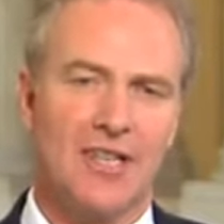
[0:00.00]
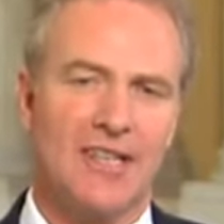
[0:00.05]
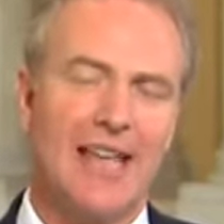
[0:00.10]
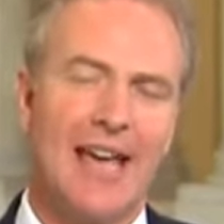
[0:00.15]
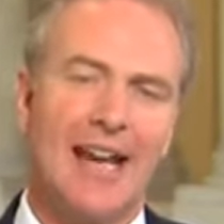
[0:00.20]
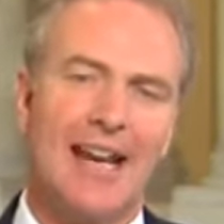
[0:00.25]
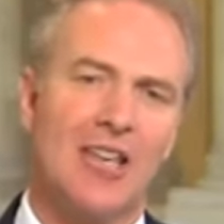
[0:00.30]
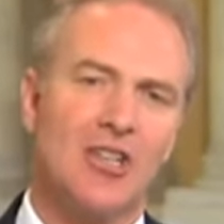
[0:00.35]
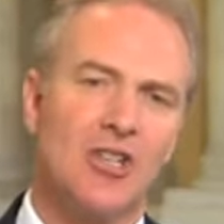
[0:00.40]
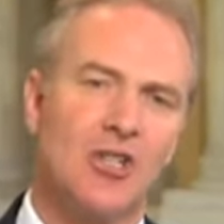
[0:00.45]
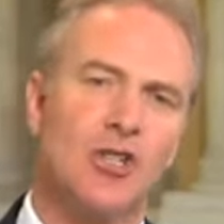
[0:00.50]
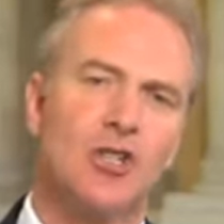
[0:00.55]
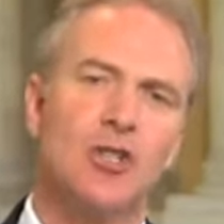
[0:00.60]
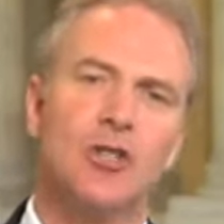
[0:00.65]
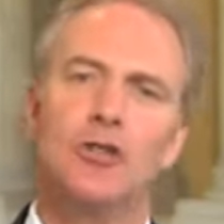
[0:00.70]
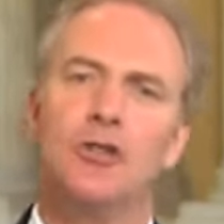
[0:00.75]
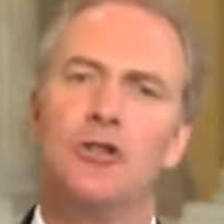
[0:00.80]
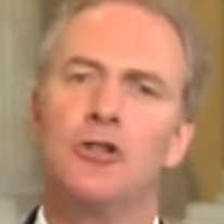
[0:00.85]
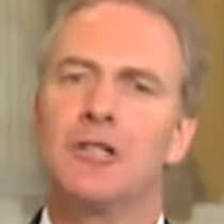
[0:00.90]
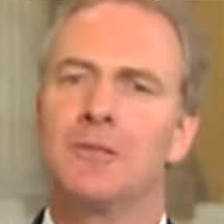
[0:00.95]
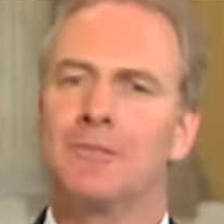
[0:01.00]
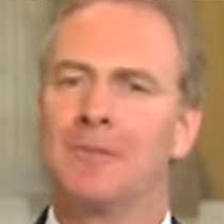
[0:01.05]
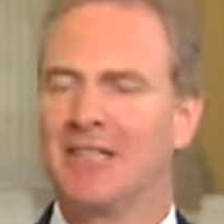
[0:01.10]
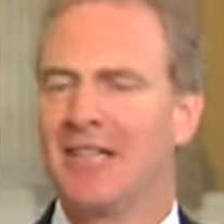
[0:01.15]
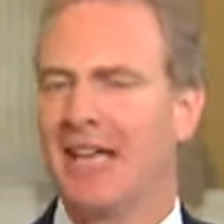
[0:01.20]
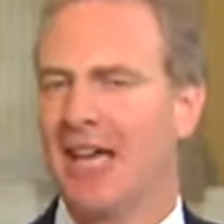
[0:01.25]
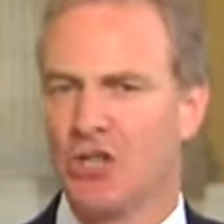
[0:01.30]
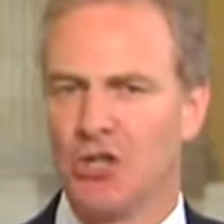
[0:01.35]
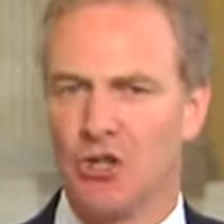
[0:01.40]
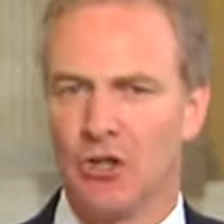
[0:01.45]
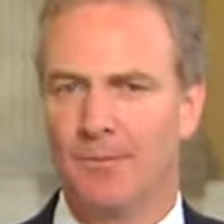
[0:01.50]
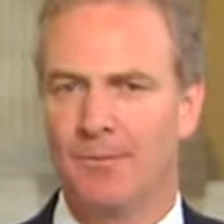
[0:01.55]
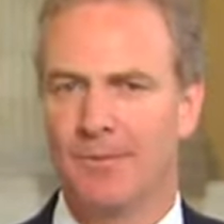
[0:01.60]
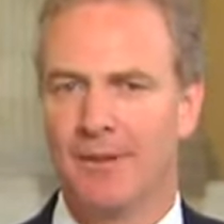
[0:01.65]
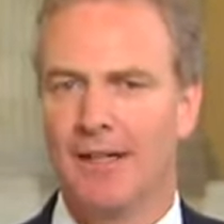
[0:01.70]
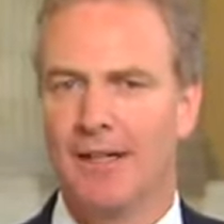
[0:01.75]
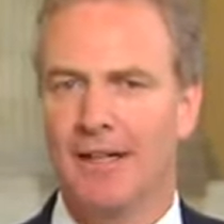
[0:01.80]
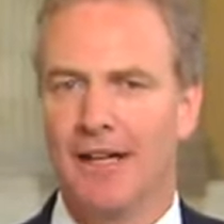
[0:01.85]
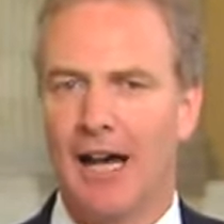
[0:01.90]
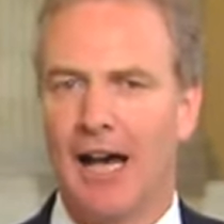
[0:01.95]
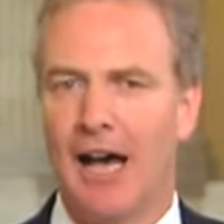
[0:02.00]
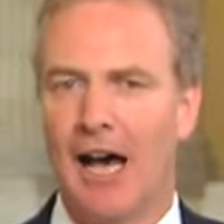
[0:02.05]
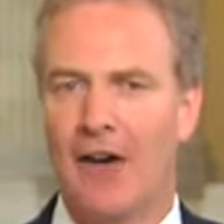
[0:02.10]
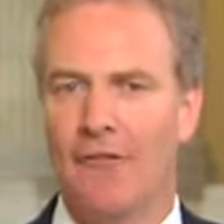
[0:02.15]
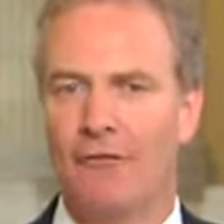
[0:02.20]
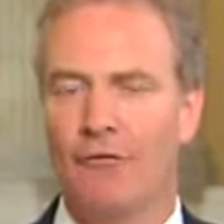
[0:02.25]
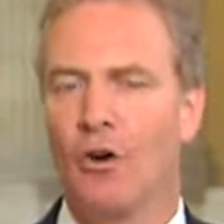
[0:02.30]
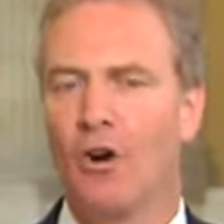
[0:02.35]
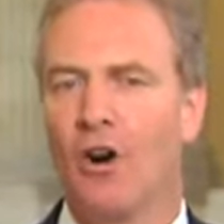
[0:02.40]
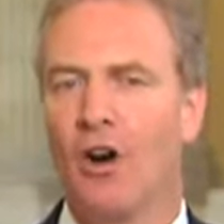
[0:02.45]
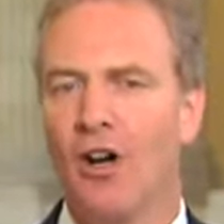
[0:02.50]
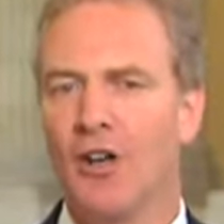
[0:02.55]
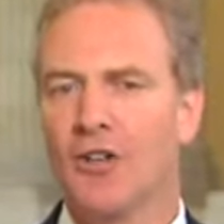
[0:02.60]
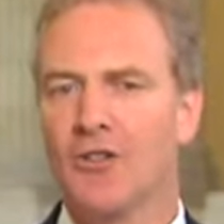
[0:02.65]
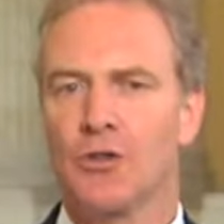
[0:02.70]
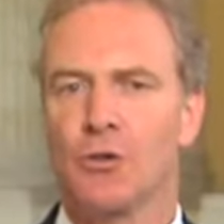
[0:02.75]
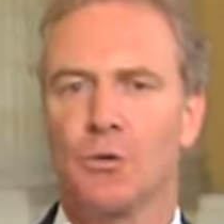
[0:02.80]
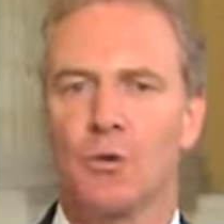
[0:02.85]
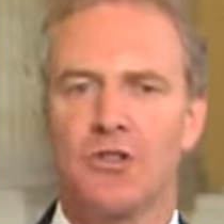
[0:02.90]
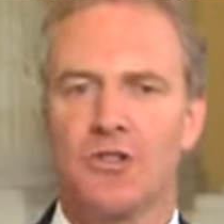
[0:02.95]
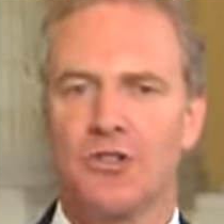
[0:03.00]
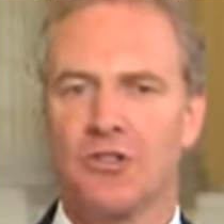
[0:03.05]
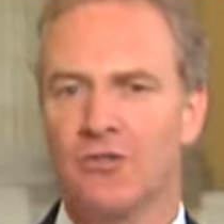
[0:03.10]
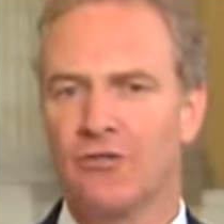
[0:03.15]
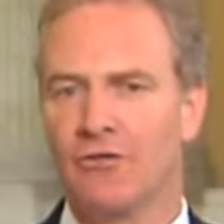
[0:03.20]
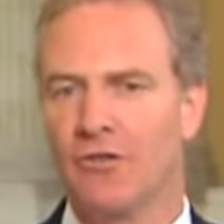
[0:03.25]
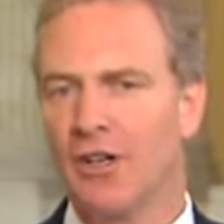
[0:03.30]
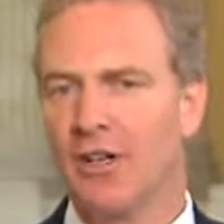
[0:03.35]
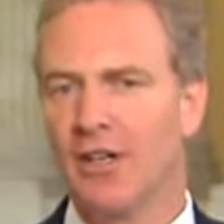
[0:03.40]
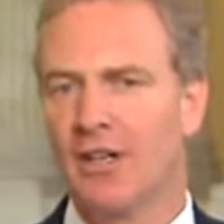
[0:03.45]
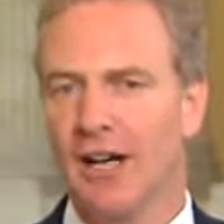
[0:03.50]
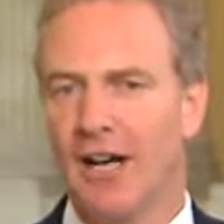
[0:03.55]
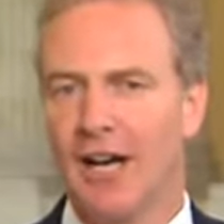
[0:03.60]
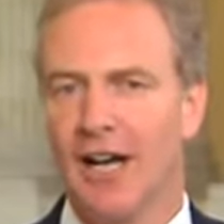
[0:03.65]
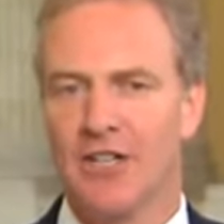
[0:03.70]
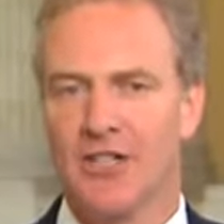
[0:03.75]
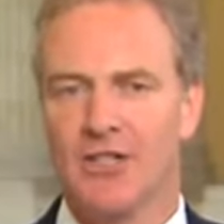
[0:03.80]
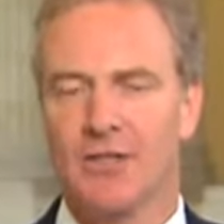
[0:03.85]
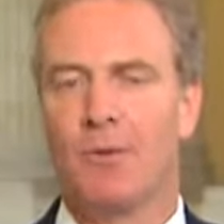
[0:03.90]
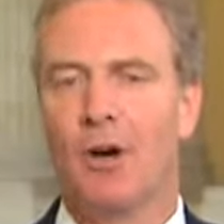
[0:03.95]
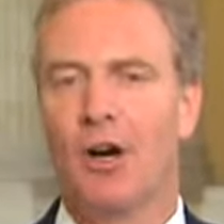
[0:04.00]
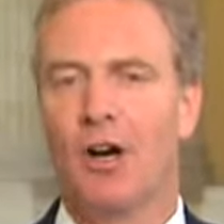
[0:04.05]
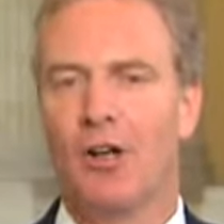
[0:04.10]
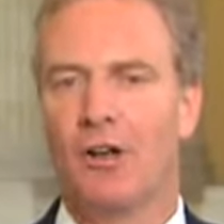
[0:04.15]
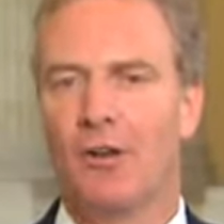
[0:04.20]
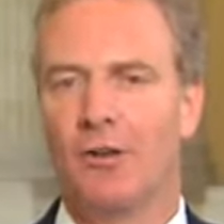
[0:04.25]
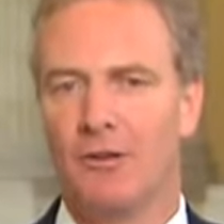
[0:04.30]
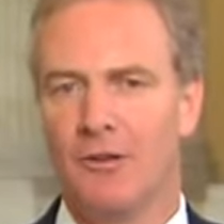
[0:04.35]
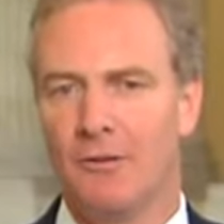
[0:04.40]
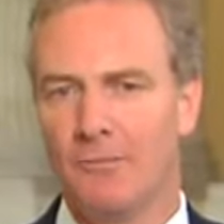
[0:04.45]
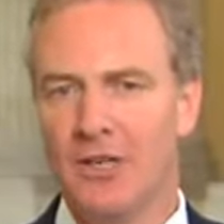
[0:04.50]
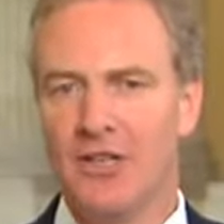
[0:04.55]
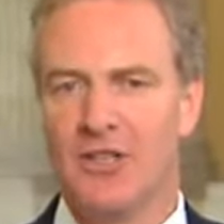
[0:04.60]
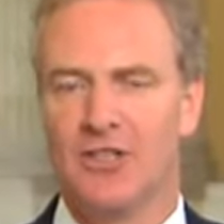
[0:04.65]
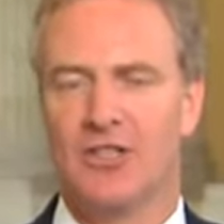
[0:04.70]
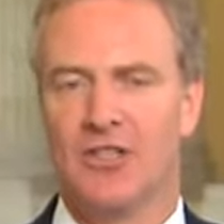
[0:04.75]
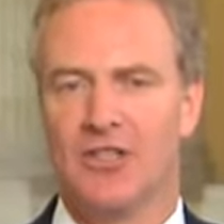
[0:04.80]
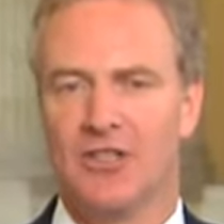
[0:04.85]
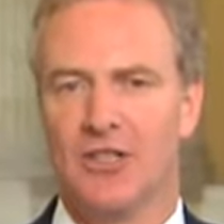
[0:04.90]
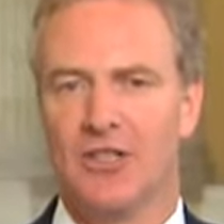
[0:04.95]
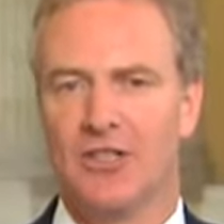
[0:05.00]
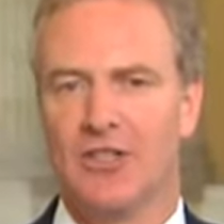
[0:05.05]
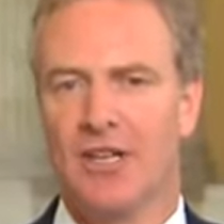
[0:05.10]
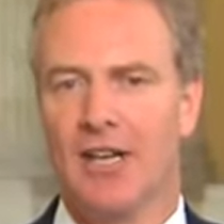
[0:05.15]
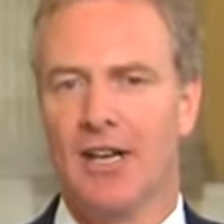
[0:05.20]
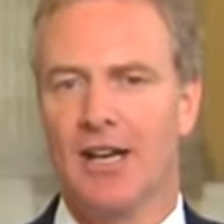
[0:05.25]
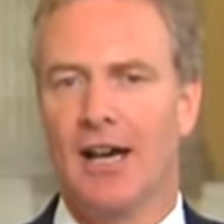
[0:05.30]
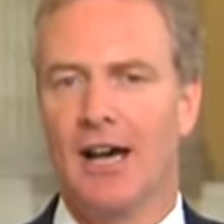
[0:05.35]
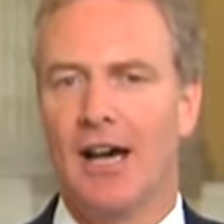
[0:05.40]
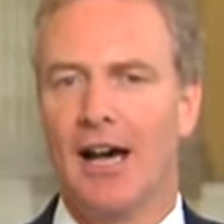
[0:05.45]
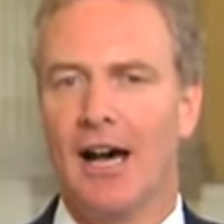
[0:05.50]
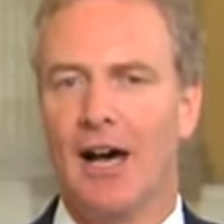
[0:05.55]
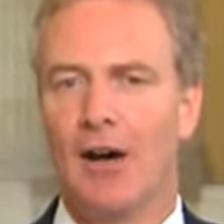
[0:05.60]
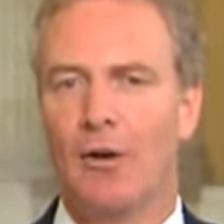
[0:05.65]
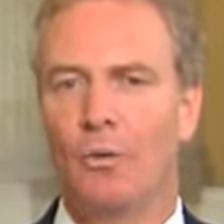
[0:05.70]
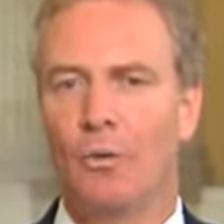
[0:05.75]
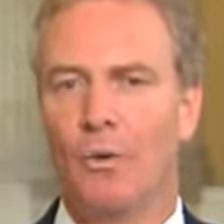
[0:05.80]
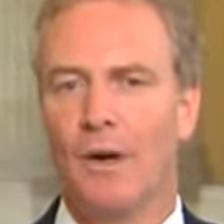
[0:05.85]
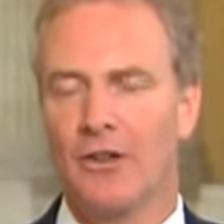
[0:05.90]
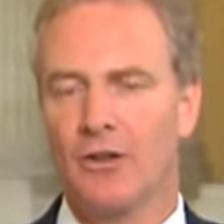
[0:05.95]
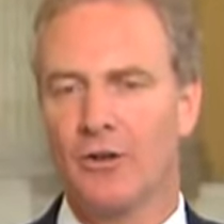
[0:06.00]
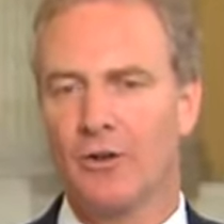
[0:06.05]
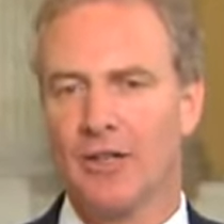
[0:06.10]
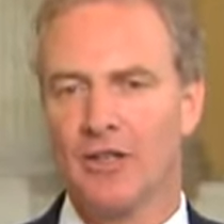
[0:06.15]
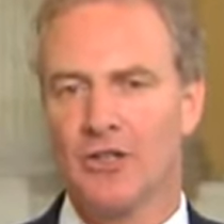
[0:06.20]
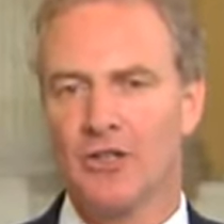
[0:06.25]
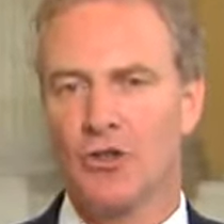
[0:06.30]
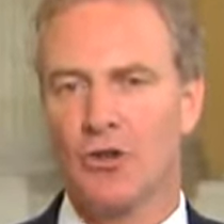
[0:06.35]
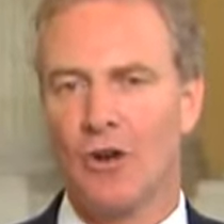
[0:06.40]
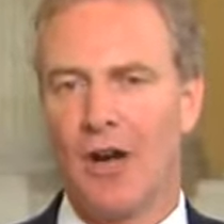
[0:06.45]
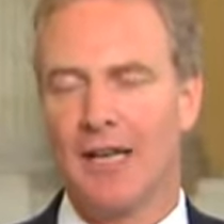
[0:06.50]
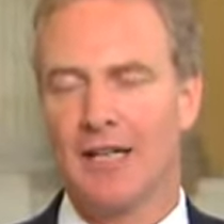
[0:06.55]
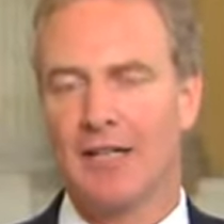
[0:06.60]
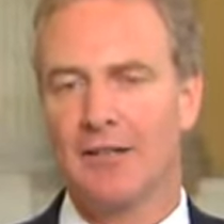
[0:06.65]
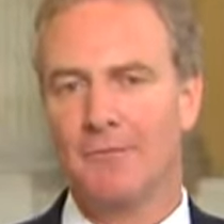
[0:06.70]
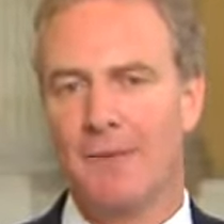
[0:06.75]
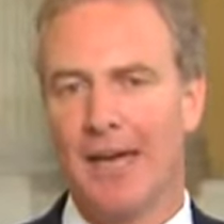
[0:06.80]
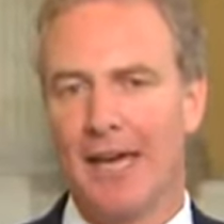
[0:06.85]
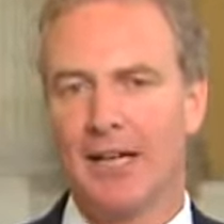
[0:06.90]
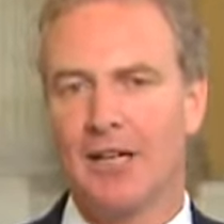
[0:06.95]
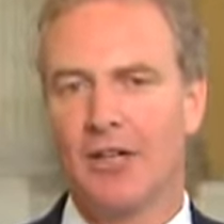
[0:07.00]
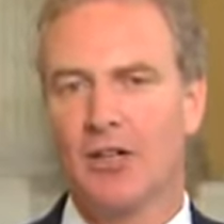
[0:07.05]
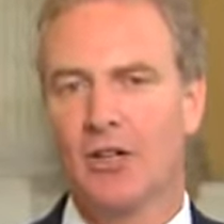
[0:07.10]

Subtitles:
And that has huge potential for all sorts of small businesses, whether it's trying to make